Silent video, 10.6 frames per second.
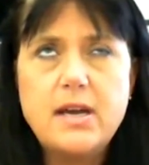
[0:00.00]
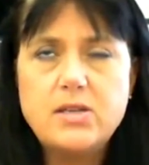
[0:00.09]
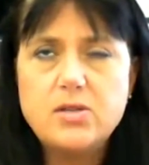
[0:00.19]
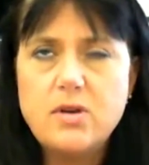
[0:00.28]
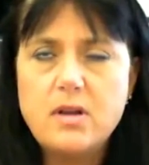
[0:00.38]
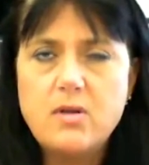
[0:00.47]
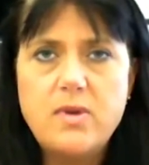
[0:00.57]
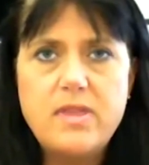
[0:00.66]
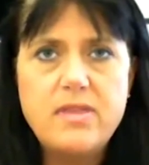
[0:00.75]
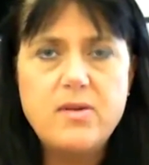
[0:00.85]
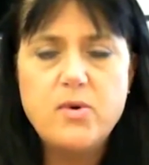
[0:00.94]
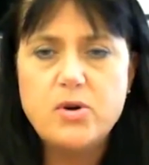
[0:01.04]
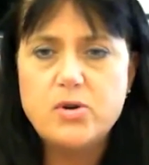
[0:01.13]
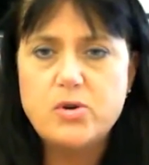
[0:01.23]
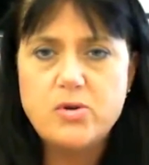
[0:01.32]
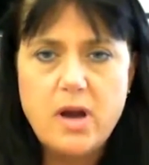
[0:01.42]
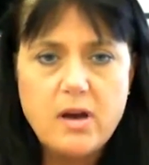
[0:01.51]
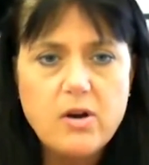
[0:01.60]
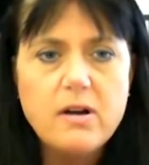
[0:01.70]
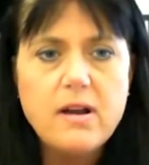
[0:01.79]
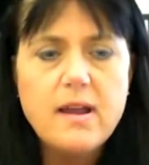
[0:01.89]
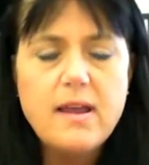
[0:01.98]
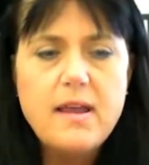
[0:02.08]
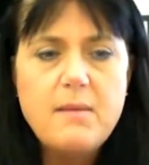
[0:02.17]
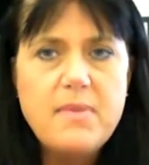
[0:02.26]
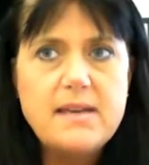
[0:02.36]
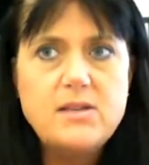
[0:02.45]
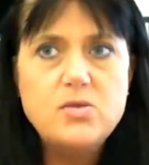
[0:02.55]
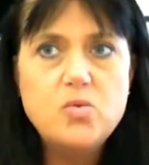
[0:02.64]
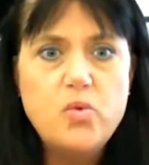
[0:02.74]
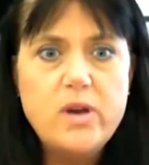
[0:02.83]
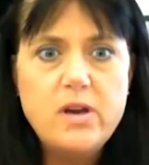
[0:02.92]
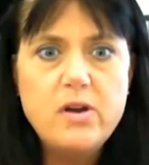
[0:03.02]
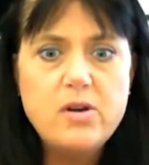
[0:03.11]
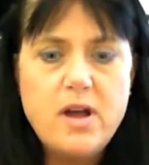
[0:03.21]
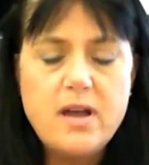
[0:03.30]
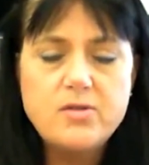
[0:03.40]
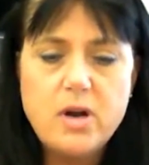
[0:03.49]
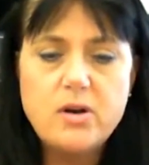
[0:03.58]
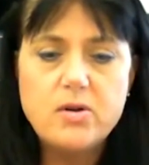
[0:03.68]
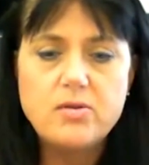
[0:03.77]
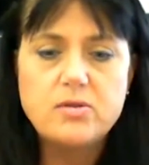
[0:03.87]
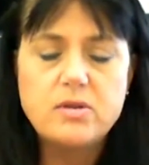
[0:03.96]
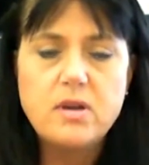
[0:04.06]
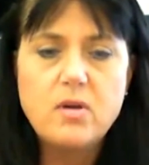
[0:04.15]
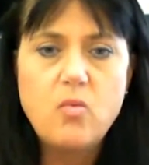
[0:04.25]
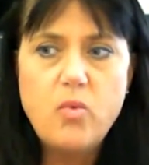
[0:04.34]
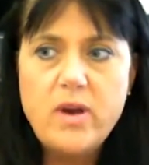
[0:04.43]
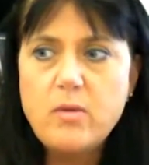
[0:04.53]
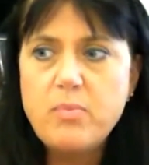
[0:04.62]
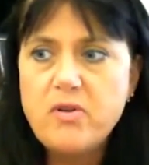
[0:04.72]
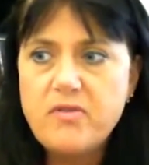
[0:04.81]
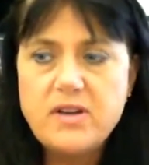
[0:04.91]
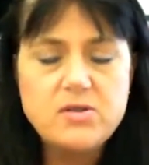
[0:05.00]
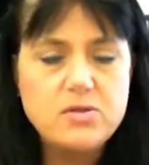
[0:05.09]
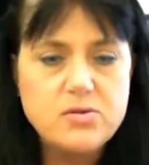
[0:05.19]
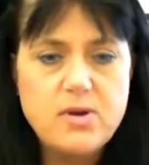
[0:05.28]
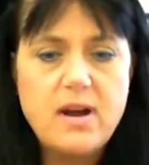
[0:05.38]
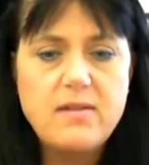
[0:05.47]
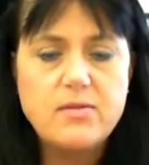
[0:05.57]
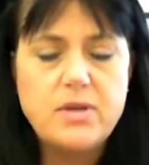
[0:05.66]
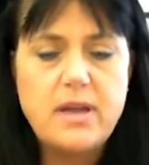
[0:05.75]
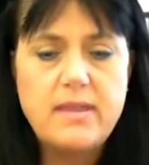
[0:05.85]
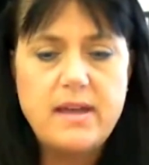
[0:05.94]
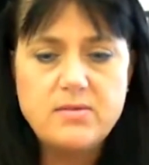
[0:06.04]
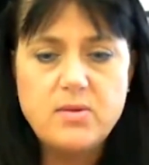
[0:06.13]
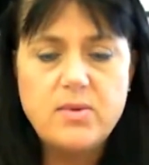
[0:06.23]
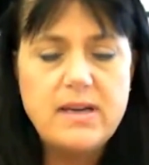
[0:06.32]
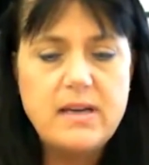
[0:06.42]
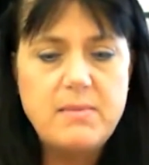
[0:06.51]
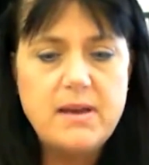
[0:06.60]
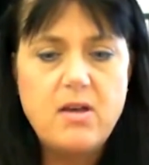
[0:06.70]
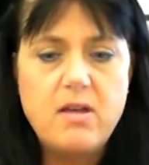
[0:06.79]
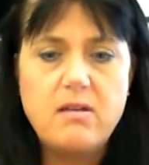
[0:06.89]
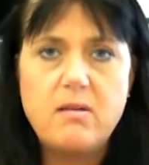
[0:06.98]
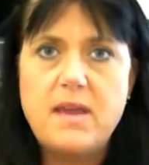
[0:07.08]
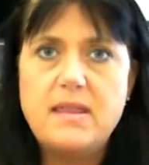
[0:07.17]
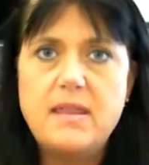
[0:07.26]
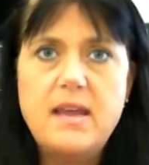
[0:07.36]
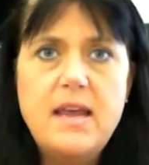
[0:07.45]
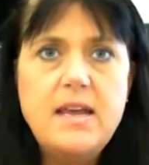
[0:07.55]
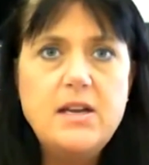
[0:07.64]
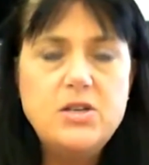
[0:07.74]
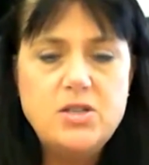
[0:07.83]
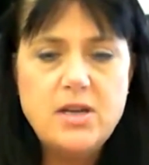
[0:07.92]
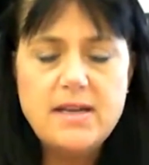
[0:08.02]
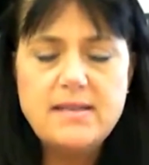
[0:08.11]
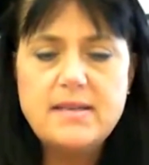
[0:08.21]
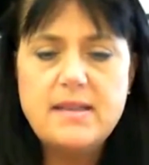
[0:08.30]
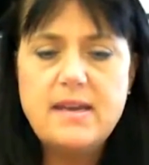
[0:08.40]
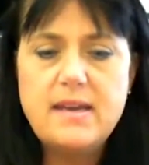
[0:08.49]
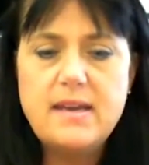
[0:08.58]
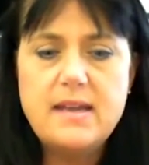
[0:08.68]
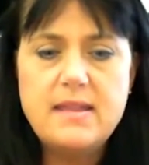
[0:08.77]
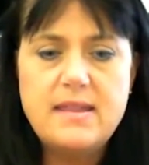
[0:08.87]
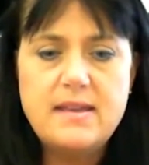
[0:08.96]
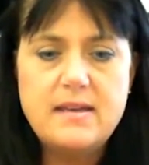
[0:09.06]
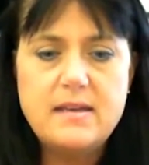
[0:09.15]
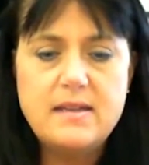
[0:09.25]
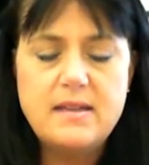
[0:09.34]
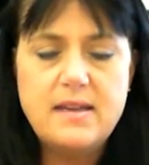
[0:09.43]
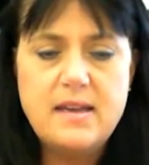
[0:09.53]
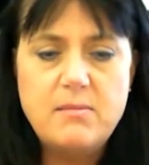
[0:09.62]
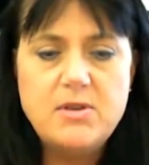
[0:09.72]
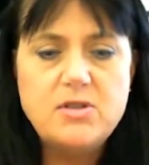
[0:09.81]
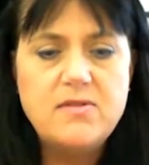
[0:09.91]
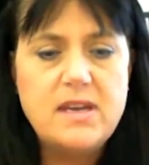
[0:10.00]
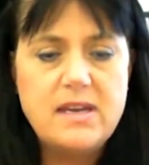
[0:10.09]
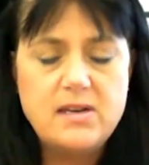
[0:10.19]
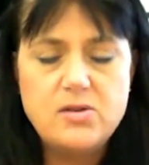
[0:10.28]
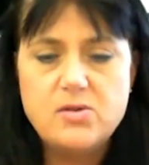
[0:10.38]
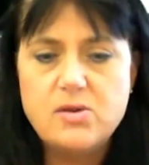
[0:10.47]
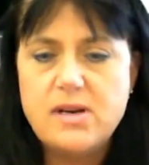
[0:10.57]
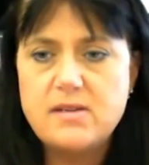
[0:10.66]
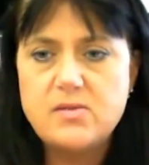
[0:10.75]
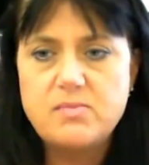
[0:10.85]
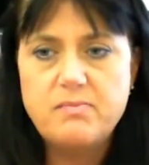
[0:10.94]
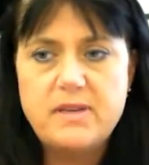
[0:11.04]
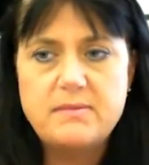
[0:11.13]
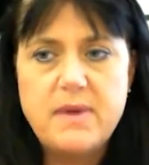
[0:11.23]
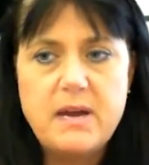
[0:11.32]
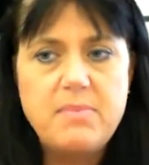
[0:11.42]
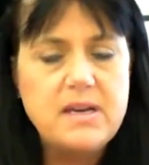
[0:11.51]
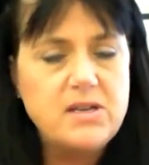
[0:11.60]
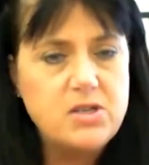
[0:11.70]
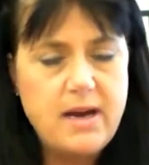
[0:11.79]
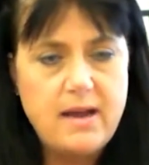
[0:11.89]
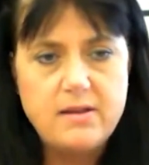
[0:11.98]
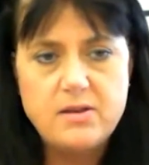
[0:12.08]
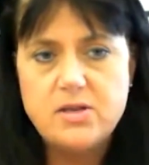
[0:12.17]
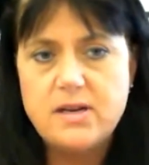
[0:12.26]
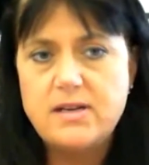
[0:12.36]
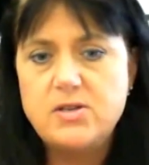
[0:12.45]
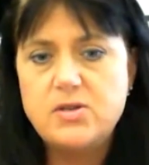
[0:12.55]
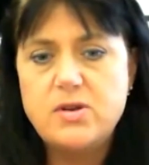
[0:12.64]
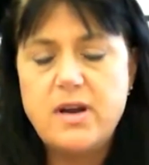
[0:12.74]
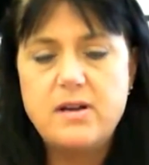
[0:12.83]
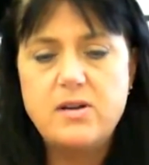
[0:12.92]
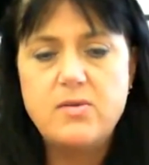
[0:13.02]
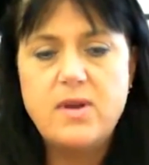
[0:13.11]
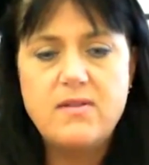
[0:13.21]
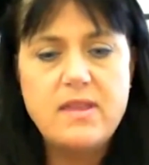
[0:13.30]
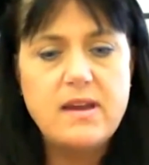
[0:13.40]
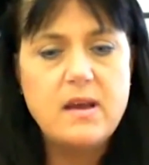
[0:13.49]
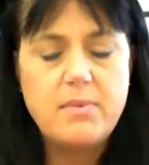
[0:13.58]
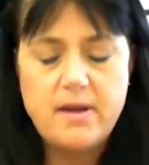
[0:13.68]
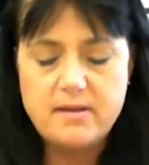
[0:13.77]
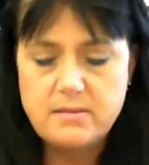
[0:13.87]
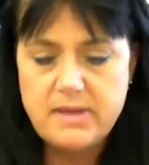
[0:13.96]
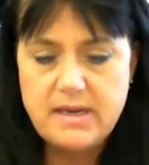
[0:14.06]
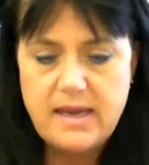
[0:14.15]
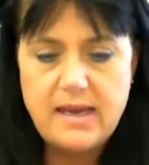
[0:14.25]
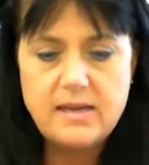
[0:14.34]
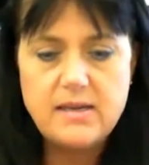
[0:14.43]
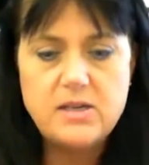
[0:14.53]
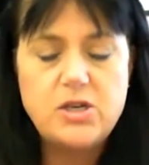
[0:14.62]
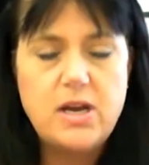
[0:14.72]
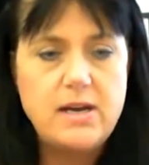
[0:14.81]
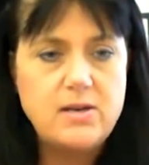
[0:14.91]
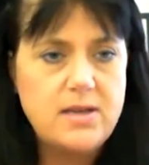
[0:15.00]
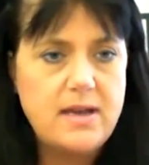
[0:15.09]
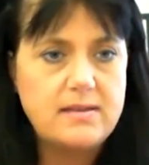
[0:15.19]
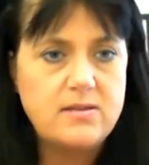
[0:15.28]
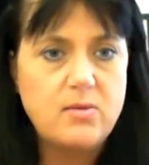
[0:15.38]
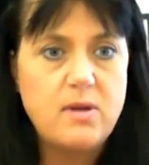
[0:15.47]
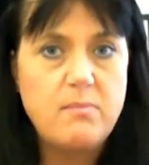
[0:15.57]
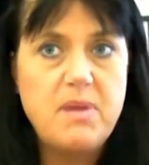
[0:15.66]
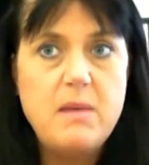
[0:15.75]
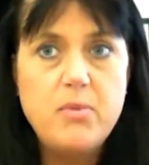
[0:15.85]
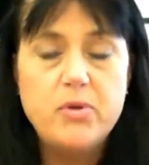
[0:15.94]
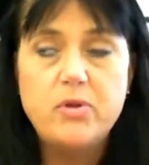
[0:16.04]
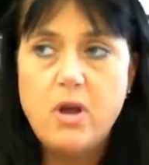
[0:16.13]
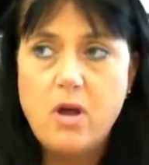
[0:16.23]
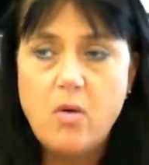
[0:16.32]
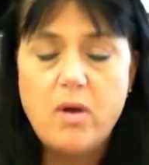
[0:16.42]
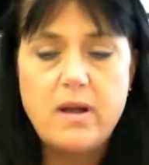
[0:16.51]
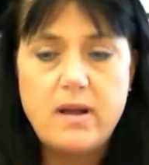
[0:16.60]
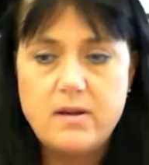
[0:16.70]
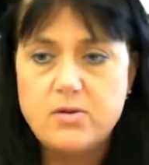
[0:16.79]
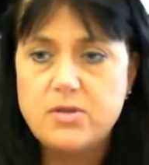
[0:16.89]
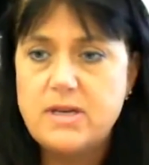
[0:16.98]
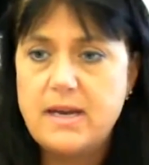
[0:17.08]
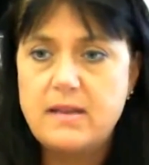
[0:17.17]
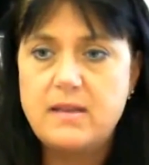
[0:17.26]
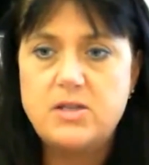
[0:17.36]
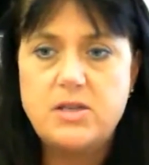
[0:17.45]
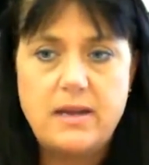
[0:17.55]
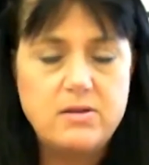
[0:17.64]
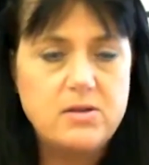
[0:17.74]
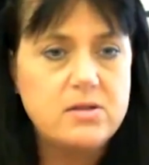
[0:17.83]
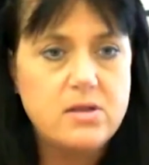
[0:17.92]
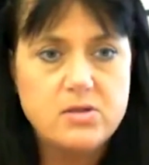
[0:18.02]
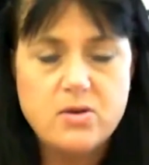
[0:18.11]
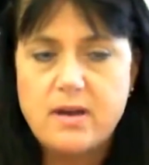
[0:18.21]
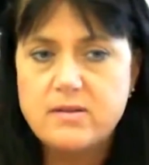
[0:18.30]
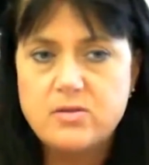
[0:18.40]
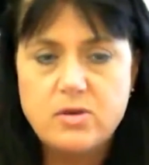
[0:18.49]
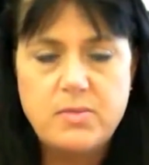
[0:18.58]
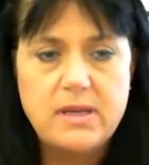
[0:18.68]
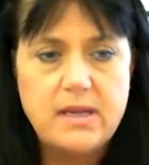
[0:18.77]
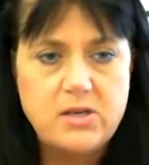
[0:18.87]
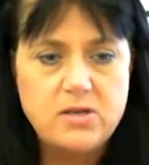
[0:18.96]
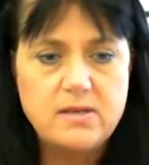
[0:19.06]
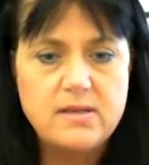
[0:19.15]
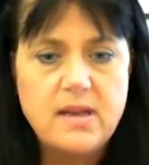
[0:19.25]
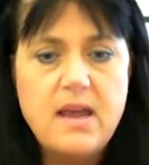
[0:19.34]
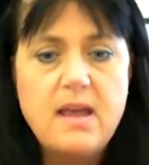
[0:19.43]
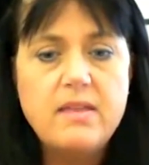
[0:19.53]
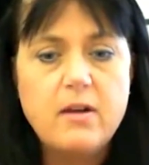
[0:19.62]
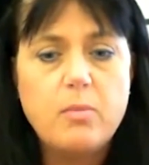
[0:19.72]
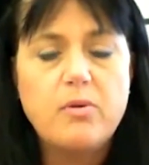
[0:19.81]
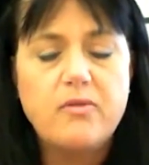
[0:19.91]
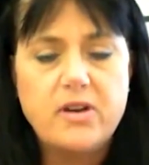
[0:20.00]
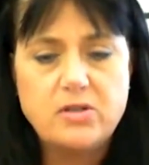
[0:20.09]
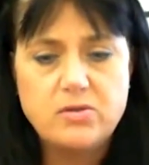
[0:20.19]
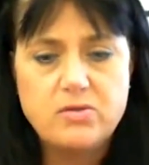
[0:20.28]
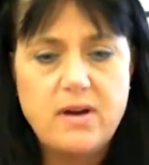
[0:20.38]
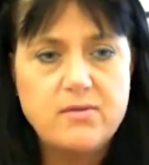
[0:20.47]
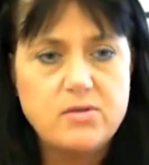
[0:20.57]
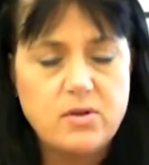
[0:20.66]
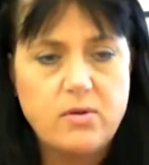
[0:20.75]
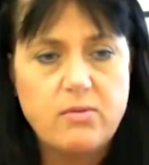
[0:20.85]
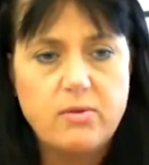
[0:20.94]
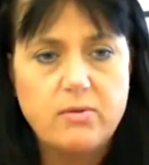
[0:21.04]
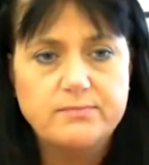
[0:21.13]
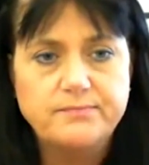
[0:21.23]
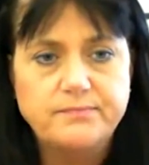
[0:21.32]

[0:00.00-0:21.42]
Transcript: struggle with the word trucker, because we are not truckers. We are professional drivers, and that's what we need to be calling them. And just the image of the industry is my biggest challenge, and I just try to do everything I possibly can to change that, so that people know and understand the challenges and the trials and tribulations that our professional drivers go through.